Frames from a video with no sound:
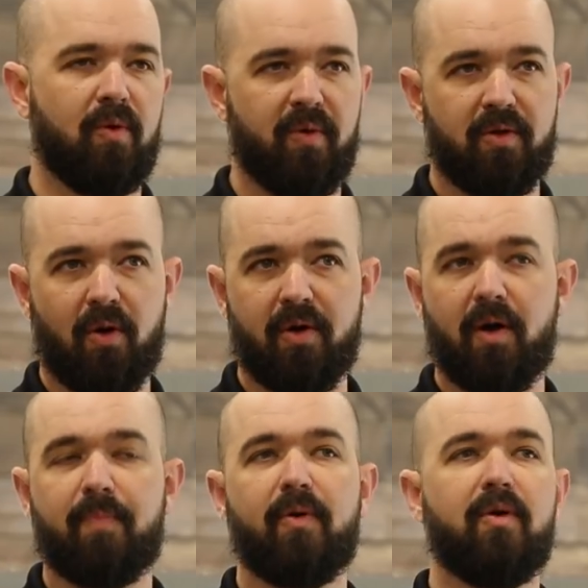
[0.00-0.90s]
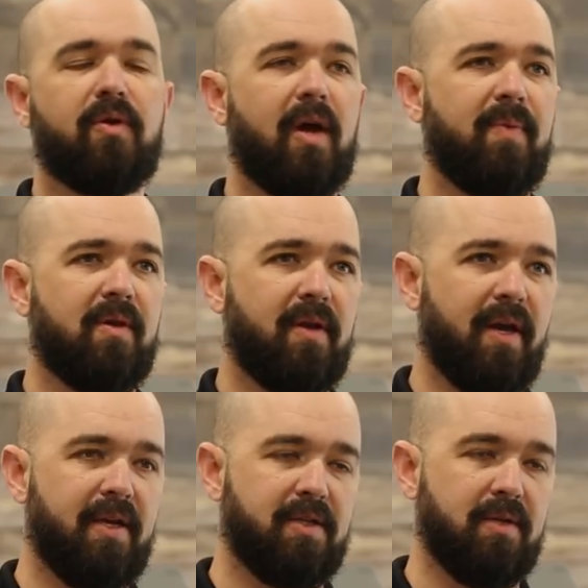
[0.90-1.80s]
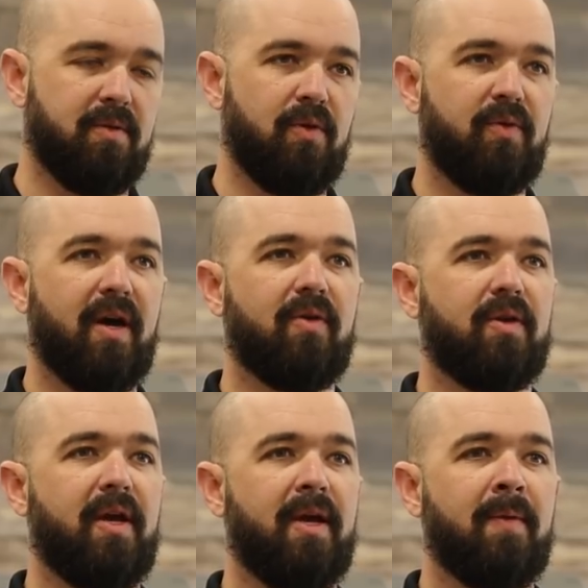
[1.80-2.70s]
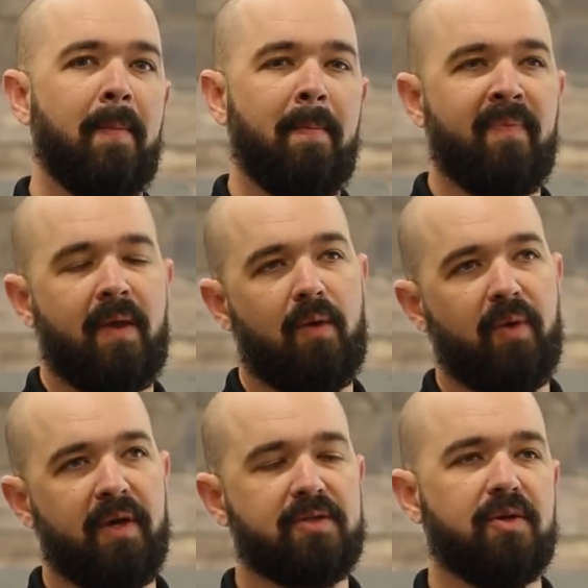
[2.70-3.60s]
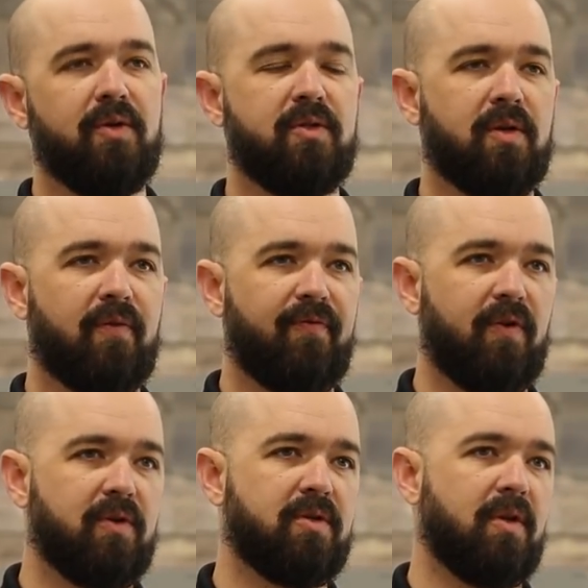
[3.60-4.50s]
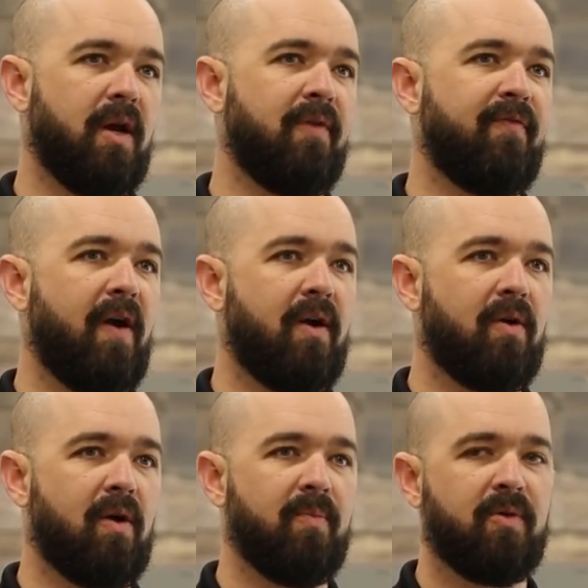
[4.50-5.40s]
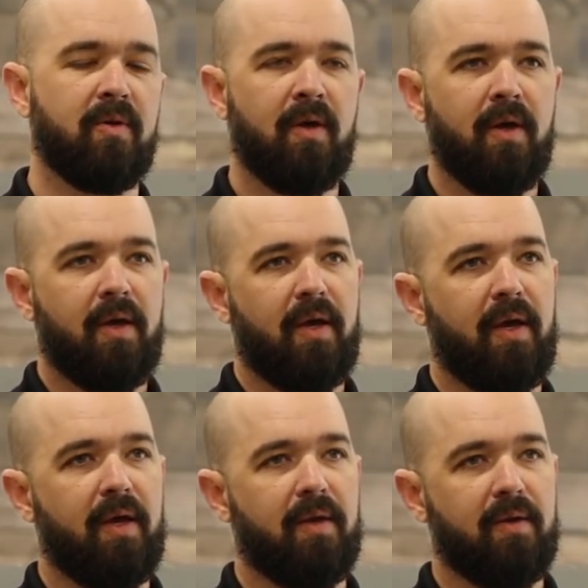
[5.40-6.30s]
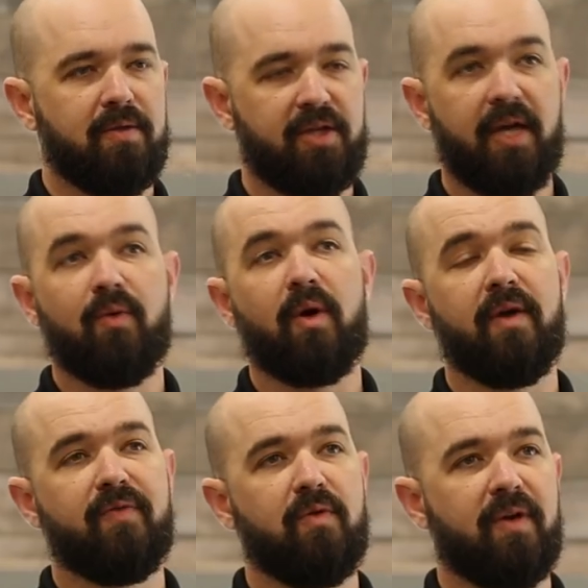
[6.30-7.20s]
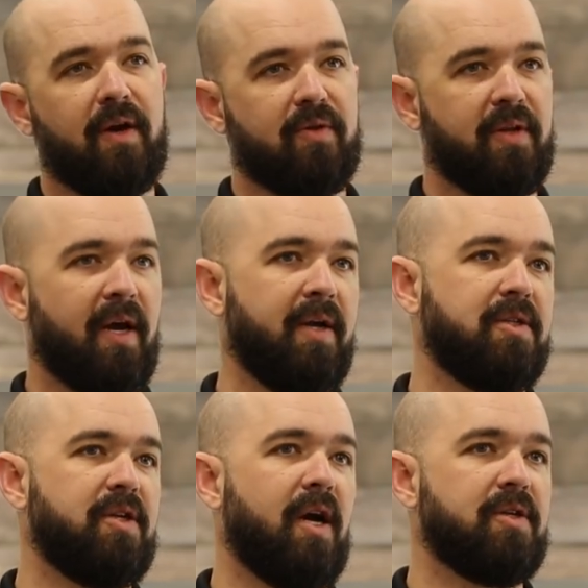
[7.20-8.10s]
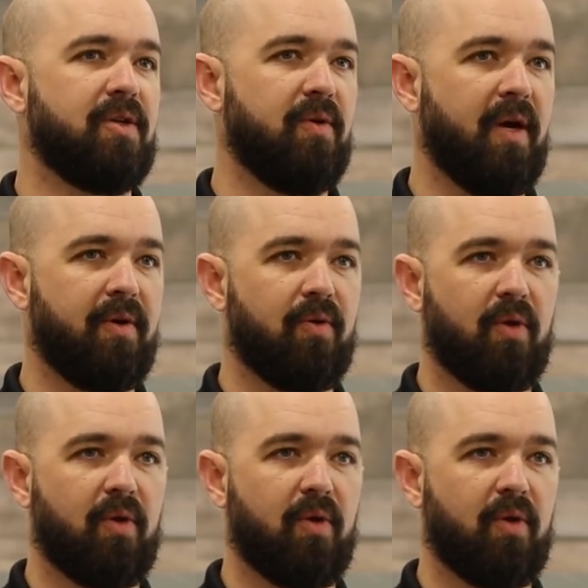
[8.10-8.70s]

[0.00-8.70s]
So we started our prototyping stage in 2008, and we introduced our first line of firearms in January of 2009 at SHOT Show down in